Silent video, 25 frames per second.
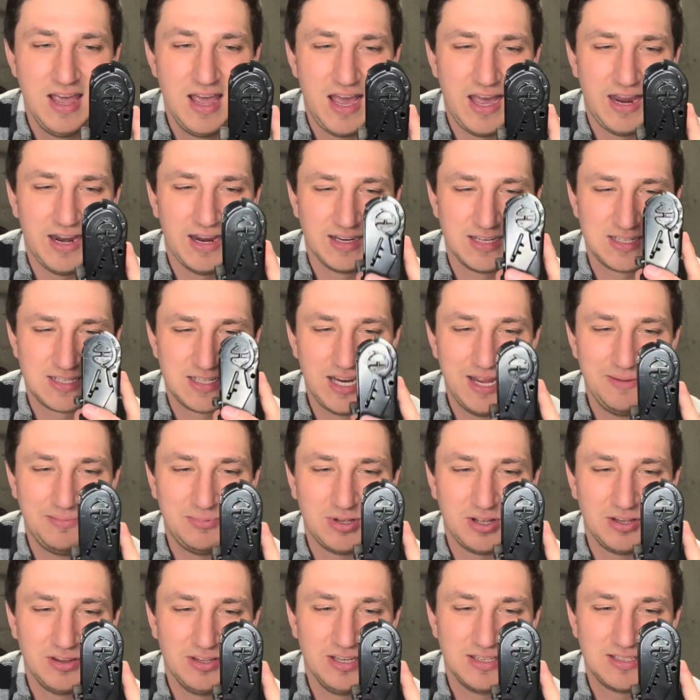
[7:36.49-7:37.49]
And I
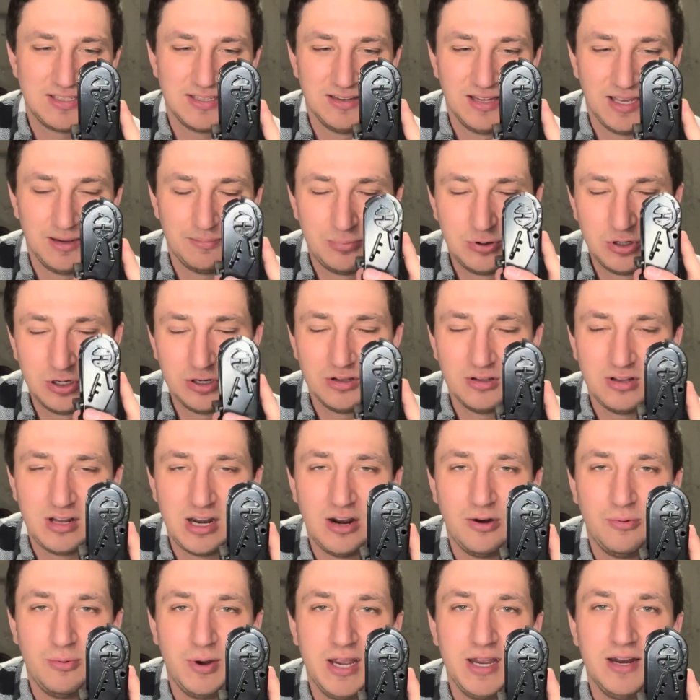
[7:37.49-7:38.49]
stepped on this and like put a lot
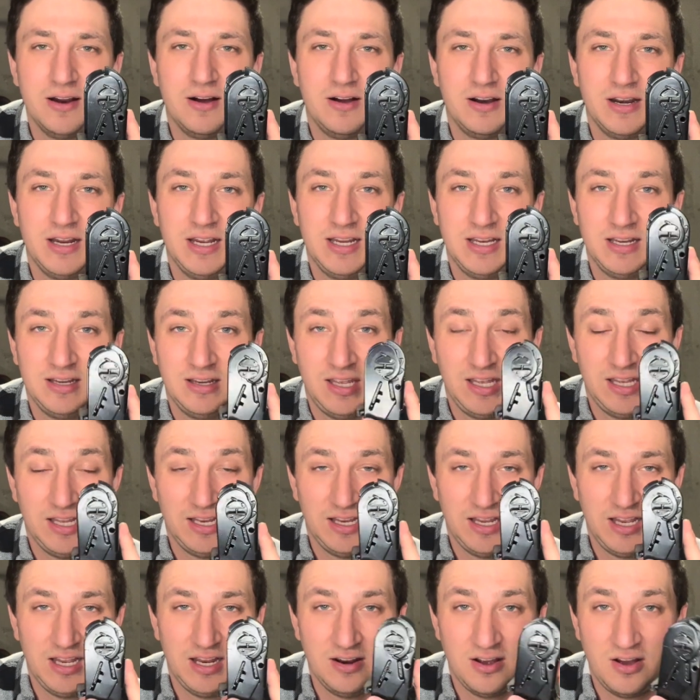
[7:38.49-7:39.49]
of weight on it, and
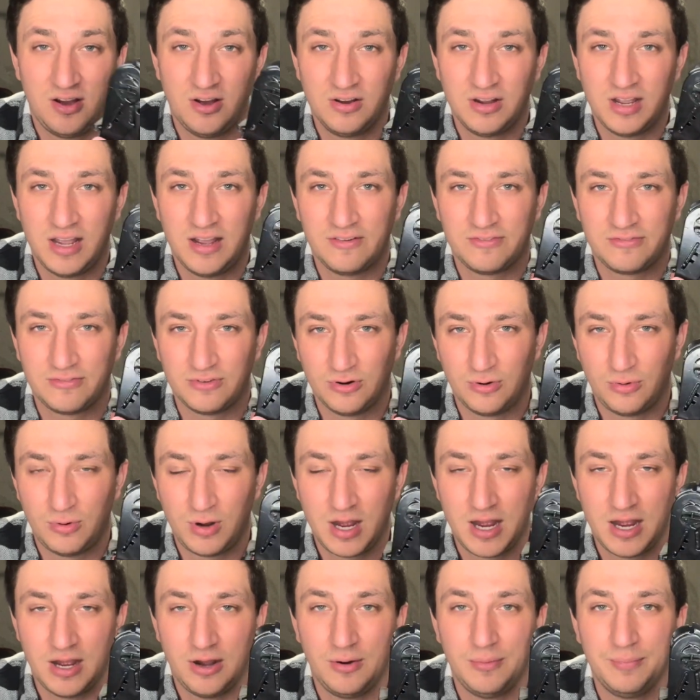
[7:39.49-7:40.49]
it hung out for a
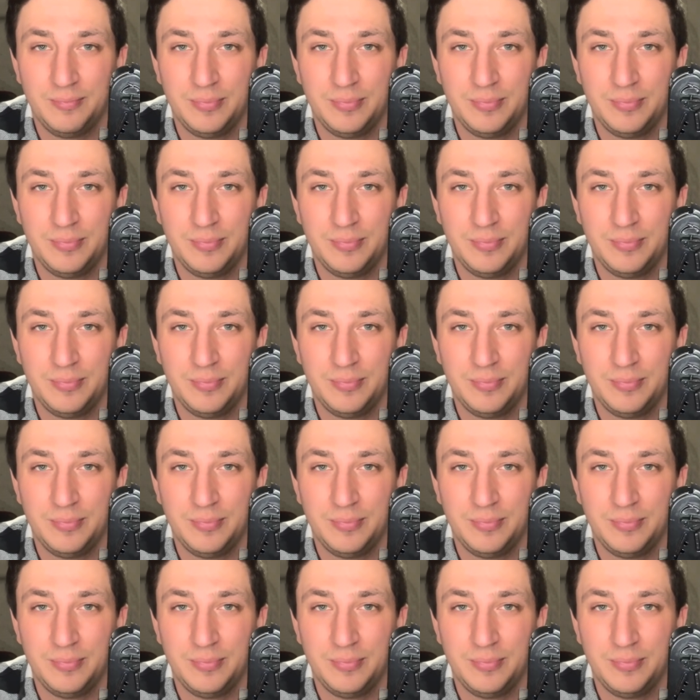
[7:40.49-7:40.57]
while.